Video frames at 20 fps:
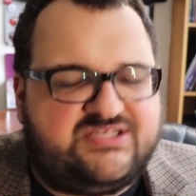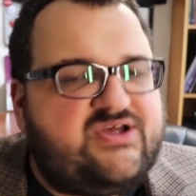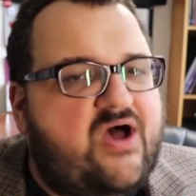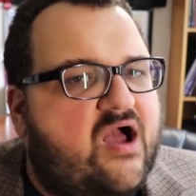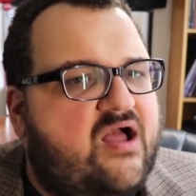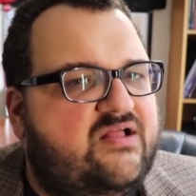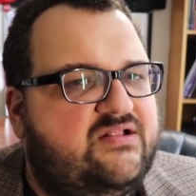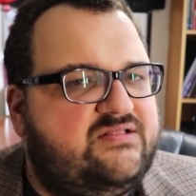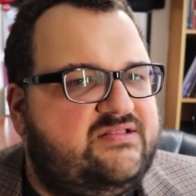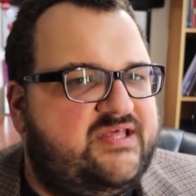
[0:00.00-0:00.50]
I
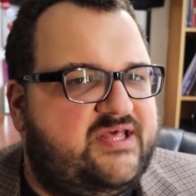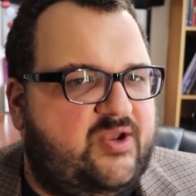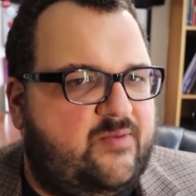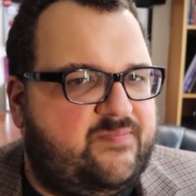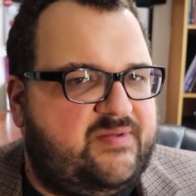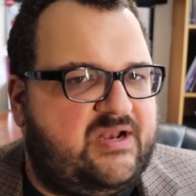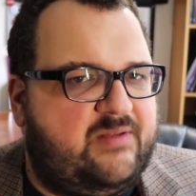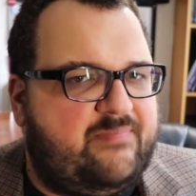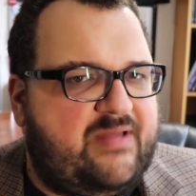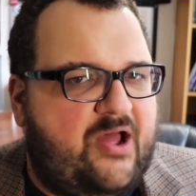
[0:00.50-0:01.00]
talk a
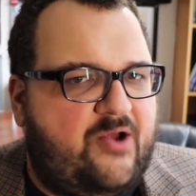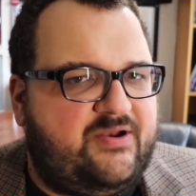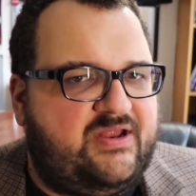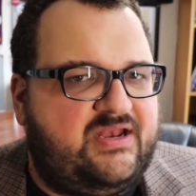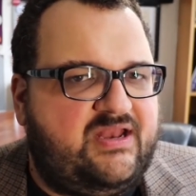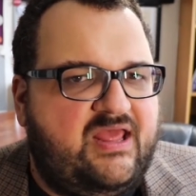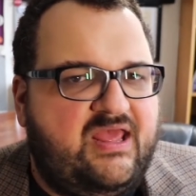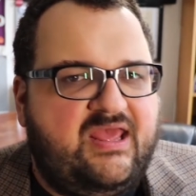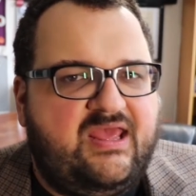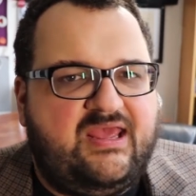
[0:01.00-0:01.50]
little bit about
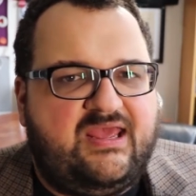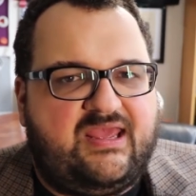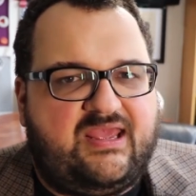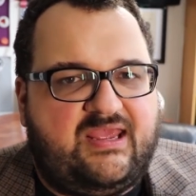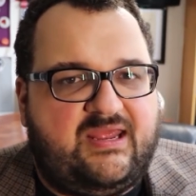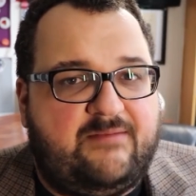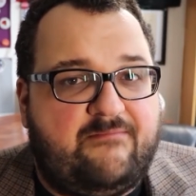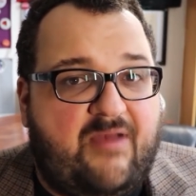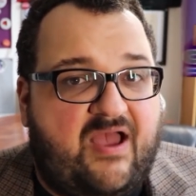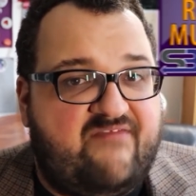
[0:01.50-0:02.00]
it
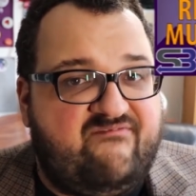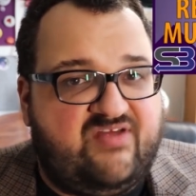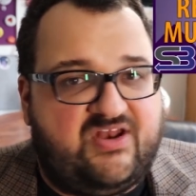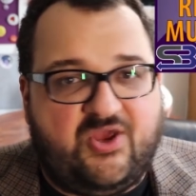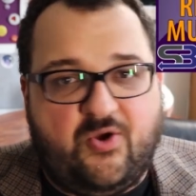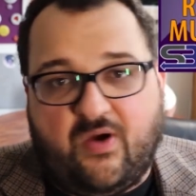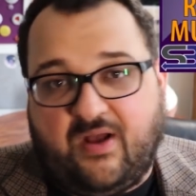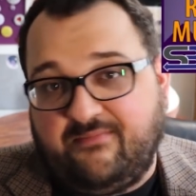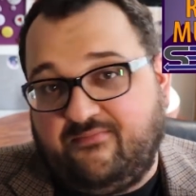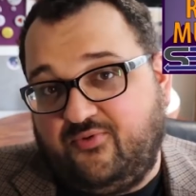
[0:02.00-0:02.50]
in my
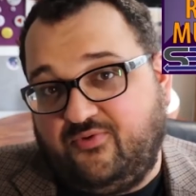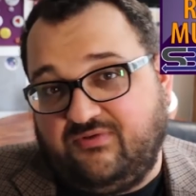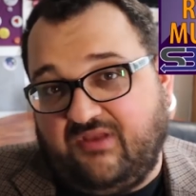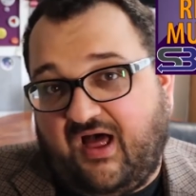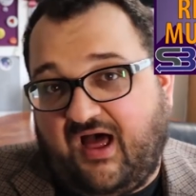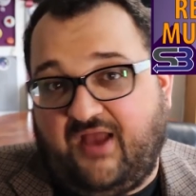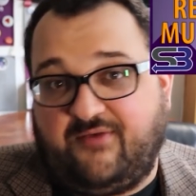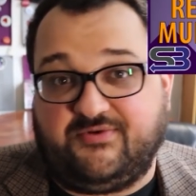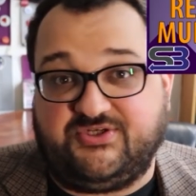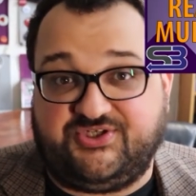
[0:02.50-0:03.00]
video on
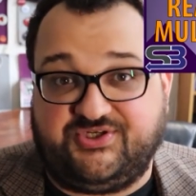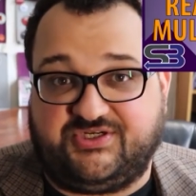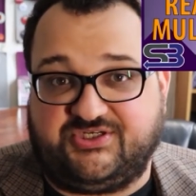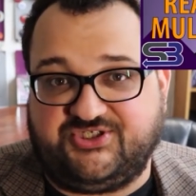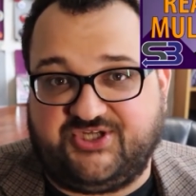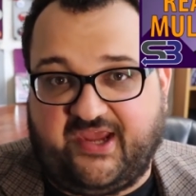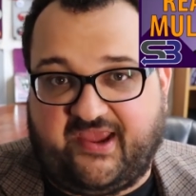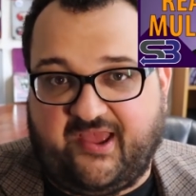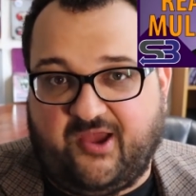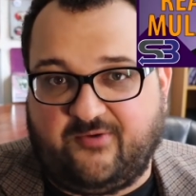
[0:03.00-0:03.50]
Mulan, which you
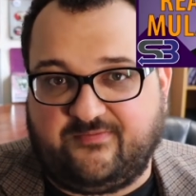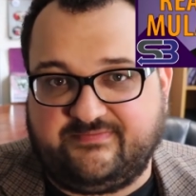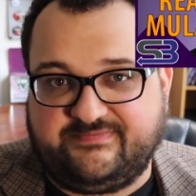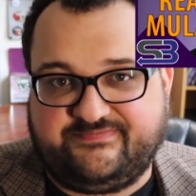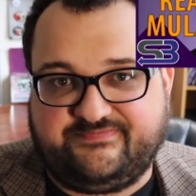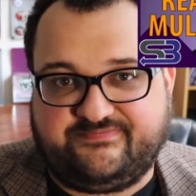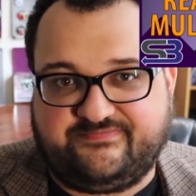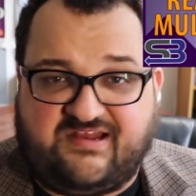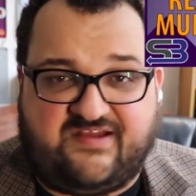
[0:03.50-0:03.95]
can check out.